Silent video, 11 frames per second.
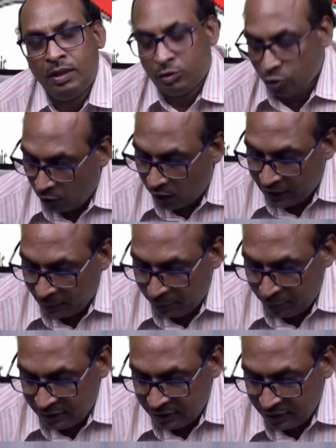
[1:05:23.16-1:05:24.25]
So what
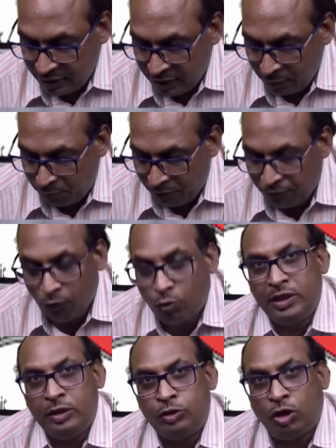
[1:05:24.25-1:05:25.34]
happens?
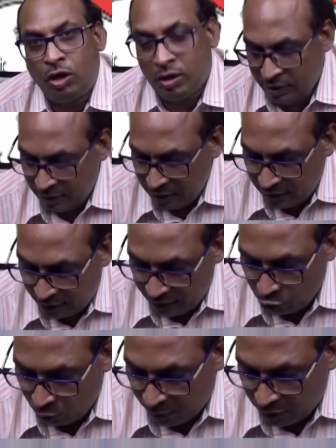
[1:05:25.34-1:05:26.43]
Before the shock, it
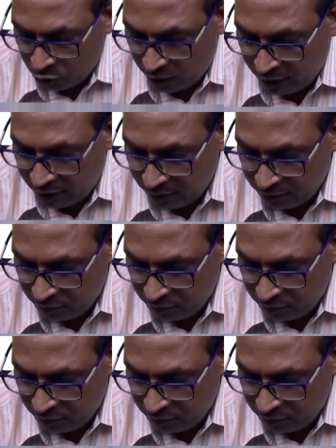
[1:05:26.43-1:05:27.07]
is supersonic.